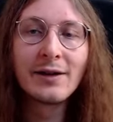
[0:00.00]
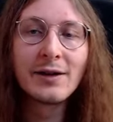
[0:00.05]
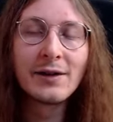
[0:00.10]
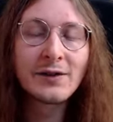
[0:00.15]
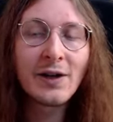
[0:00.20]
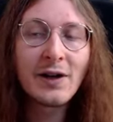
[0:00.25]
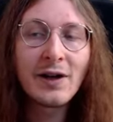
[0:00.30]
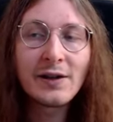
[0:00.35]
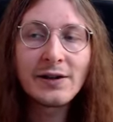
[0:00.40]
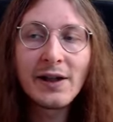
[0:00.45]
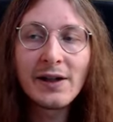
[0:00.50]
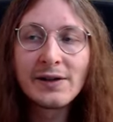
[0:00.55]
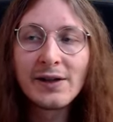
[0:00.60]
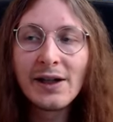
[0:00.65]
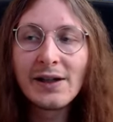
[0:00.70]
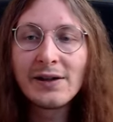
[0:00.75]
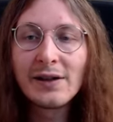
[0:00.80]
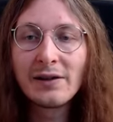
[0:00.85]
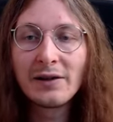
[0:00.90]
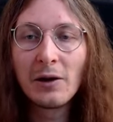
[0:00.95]
Starsage
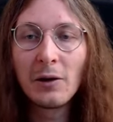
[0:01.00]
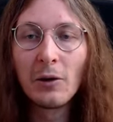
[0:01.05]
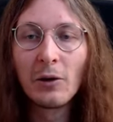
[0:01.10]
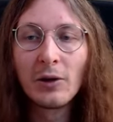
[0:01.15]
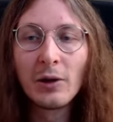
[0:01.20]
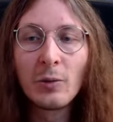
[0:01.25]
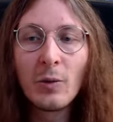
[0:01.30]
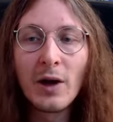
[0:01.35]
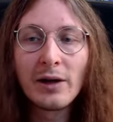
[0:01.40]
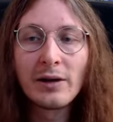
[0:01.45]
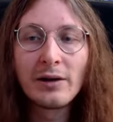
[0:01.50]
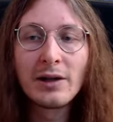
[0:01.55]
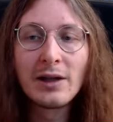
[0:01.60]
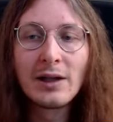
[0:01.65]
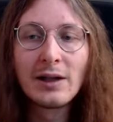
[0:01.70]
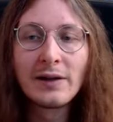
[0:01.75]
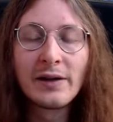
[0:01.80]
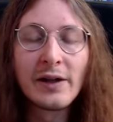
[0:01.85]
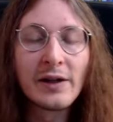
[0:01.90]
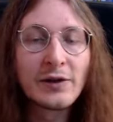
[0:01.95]
isn't the only one.
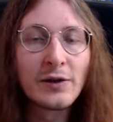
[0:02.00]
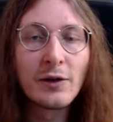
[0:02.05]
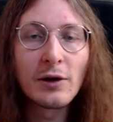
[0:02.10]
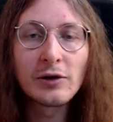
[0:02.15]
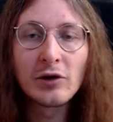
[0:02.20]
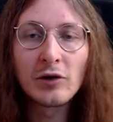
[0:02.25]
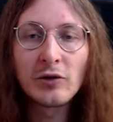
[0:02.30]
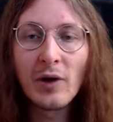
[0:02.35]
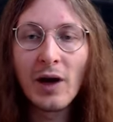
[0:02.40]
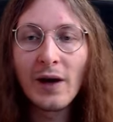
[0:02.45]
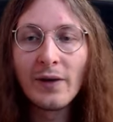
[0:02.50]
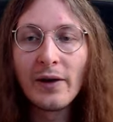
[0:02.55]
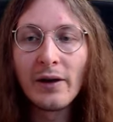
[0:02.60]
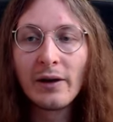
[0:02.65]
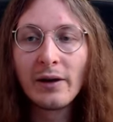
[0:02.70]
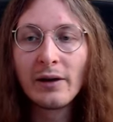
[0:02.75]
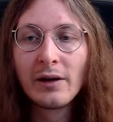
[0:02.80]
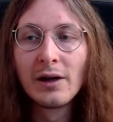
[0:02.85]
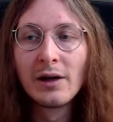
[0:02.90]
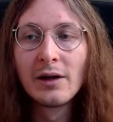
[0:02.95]
There's lots of
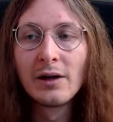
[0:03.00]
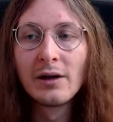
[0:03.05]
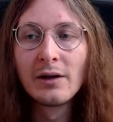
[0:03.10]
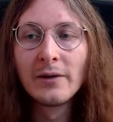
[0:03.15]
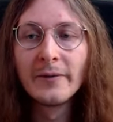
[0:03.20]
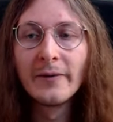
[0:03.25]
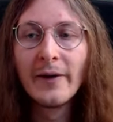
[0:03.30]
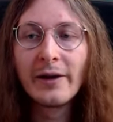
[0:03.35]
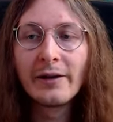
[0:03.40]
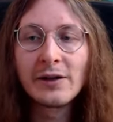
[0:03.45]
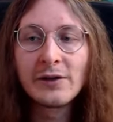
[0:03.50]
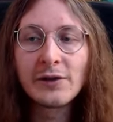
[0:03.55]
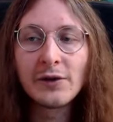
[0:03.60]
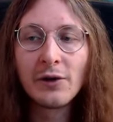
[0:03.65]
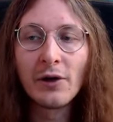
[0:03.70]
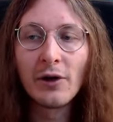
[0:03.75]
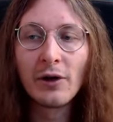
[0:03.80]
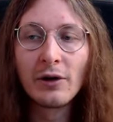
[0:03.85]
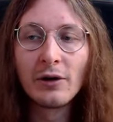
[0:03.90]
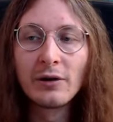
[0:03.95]
other very
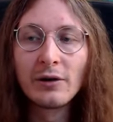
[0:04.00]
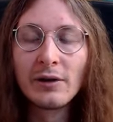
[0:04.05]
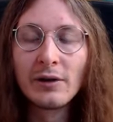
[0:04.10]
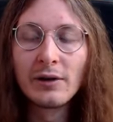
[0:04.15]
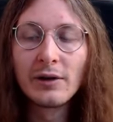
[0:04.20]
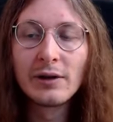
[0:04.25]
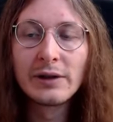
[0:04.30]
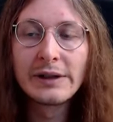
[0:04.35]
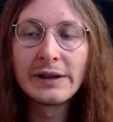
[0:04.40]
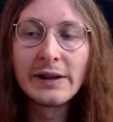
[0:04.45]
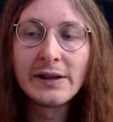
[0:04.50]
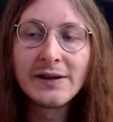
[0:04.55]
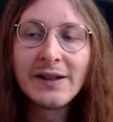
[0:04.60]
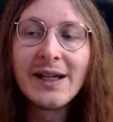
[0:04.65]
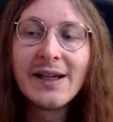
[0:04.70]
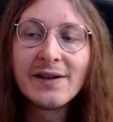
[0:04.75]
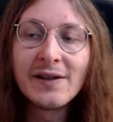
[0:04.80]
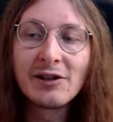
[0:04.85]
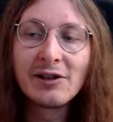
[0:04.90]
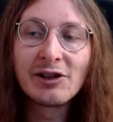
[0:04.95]
strong
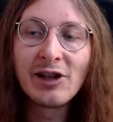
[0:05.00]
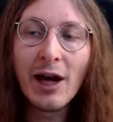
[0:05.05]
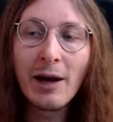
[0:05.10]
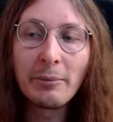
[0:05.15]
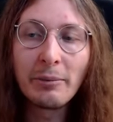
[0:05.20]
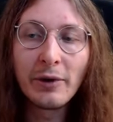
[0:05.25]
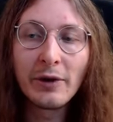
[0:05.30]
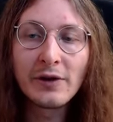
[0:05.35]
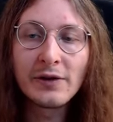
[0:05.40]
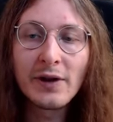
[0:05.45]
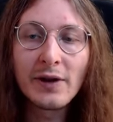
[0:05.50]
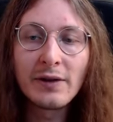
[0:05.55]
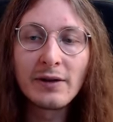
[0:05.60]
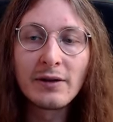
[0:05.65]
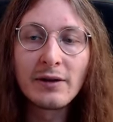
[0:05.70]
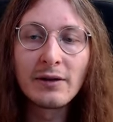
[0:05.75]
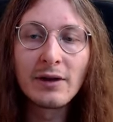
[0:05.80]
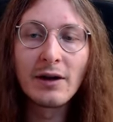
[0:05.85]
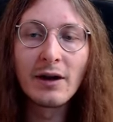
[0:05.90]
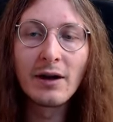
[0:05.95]
CC champions that
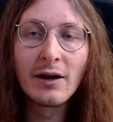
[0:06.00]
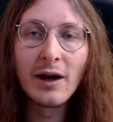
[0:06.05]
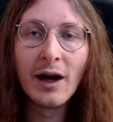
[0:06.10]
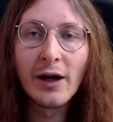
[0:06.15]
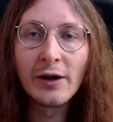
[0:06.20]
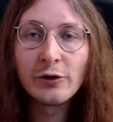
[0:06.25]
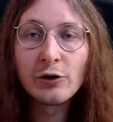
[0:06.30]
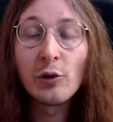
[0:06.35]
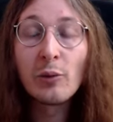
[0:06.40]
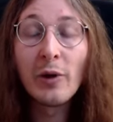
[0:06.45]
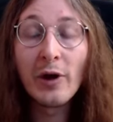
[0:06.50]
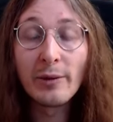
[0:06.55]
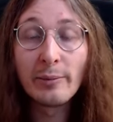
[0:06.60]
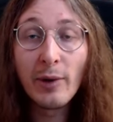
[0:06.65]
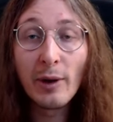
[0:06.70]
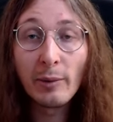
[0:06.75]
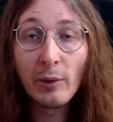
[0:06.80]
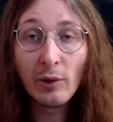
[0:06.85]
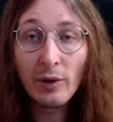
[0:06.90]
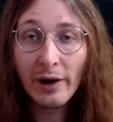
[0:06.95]
are super
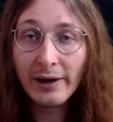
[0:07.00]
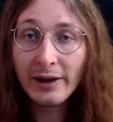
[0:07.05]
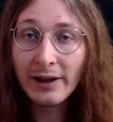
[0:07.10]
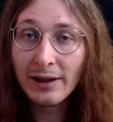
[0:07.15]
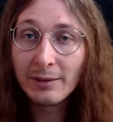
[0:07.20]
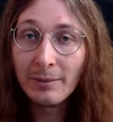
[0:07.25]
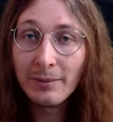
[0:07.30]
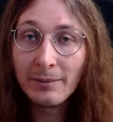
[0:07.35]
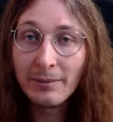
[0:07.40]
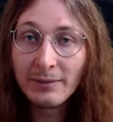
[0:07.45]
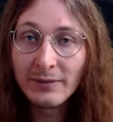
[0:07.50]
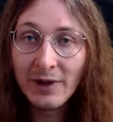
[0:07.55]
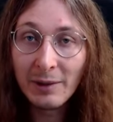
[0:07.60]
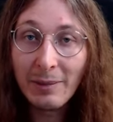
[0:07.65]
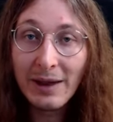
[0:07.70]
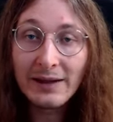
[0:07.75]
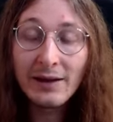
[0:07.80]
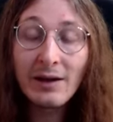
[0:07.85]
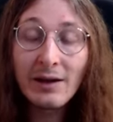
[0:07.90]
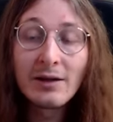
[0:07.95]
popular in the
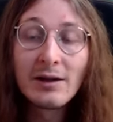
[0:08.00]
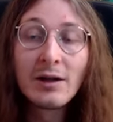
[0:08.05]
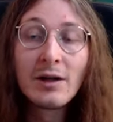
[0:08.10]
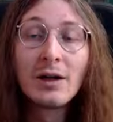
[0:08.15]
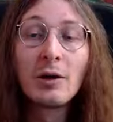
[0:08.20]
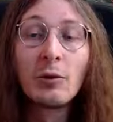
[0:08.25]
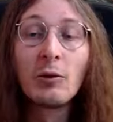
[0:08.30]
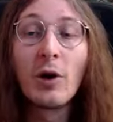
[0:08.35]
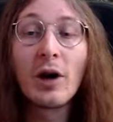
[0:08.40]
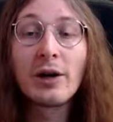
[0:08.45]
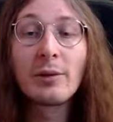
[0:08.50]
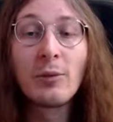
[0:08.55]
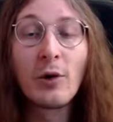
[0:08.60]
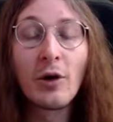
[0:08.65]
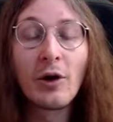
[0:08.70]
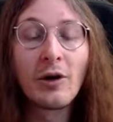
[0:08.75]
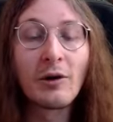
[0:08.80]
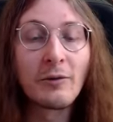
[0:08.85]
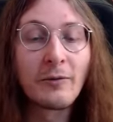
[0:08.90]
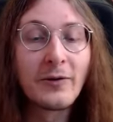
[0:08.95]
meta. One
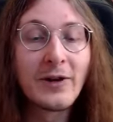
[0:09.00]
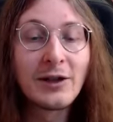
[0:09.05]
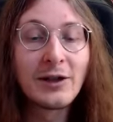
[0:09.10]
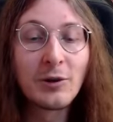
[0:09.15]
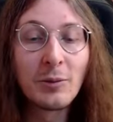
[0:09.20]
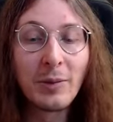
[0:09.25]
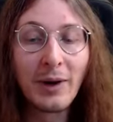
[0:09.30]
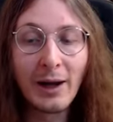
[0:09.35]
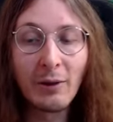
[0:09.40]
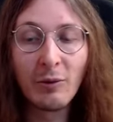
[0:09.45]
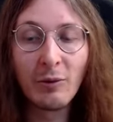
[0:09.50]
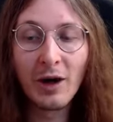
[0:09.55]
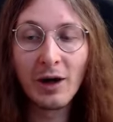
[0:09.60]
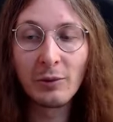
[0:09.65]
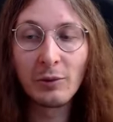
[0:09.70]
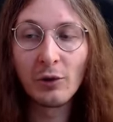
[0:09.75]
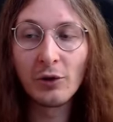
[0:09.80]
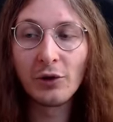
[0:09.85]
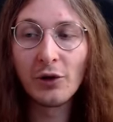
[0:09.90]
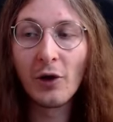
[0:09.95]
more free-to-play one
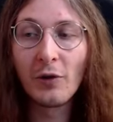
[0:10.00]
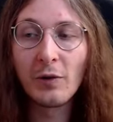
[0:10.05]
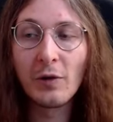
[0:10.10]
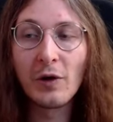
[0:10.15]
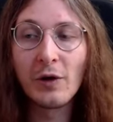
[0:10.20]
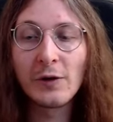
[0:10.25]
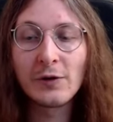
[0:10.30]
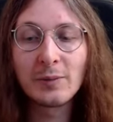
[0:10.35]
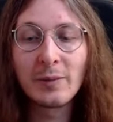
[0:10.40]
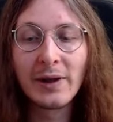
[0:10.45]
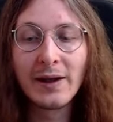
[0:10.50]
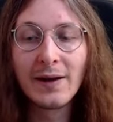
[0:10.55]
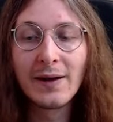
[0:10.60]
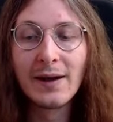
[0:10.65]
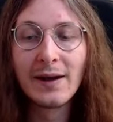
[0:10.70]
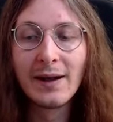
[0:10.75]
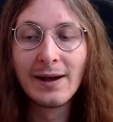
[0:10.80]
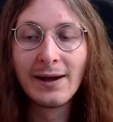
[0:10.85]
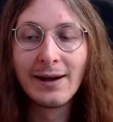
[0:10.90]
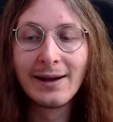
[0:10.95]
would of course be
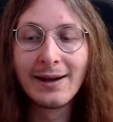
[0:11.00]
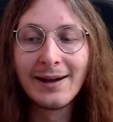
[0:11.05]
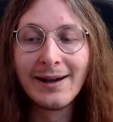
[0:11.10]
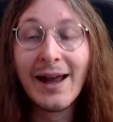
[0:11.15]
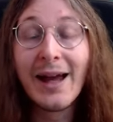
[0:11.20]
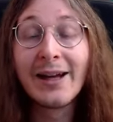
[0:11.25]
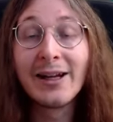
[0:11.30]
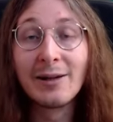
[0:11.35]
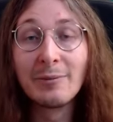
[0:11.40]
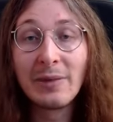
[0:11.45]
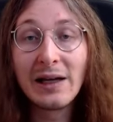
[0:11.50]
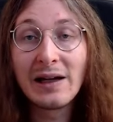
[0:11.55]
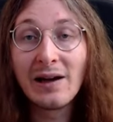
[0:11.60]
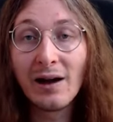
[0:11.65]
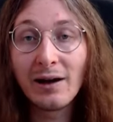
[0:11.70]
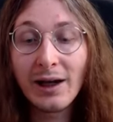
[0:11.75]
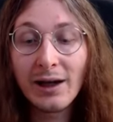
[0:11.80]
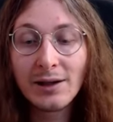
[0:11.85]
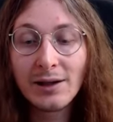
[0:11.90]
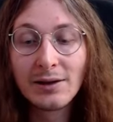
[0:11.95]
Lady
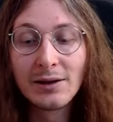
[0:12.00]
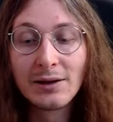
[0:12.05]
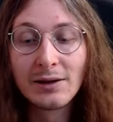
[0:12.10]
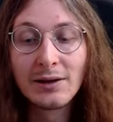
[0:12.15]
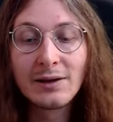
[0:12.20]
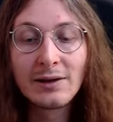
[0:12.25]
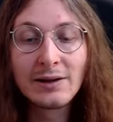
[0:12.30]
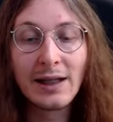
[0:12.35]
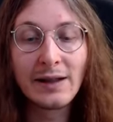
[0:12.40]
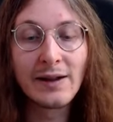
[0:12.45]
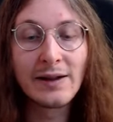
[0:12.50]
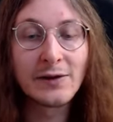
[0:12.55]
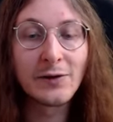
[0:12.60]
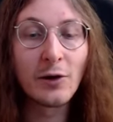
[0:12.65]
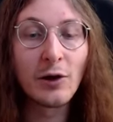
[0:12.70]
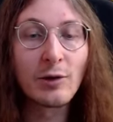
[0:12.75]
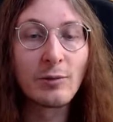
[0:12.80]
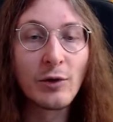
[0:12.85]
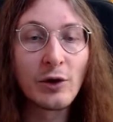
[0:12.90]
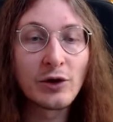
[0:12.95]
Mikage, that is
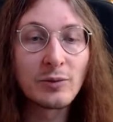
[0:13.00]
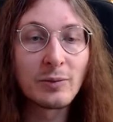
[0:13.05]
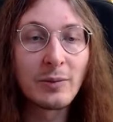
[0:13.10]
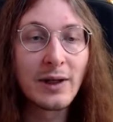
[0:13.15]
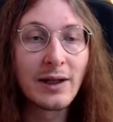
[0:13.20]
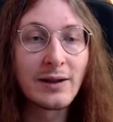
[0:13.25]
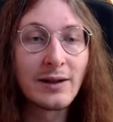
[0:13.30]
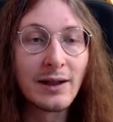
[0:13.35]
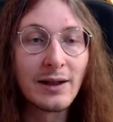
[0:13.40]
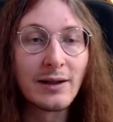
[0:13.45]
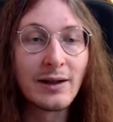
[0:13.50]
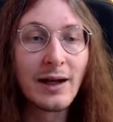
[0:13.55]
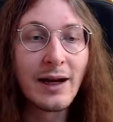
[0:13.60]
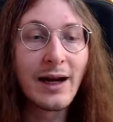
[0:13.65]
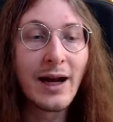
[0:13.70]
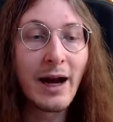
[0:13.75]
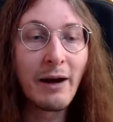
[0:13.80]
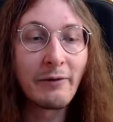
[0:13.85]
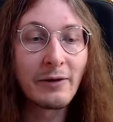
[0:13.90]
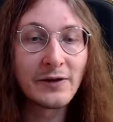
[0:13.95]
almost picked in
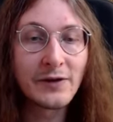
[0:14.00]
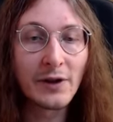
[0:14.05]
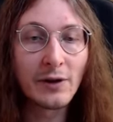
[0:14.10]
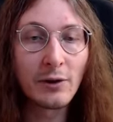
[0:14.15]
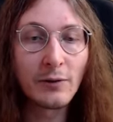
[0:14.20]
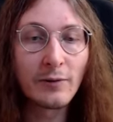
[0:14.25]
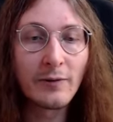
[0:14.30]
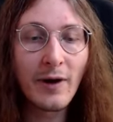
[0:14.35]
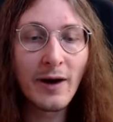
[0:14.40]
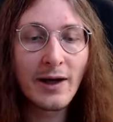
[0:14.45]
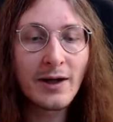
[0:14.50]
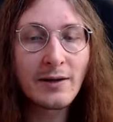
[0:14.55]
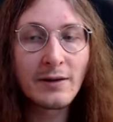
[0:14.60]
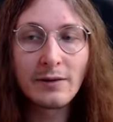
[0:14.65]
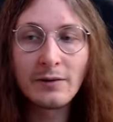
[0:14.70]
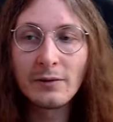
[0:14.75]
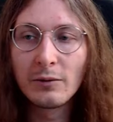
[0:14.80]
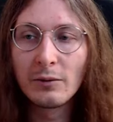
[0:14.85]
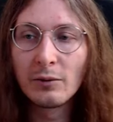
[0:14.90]
every single fight.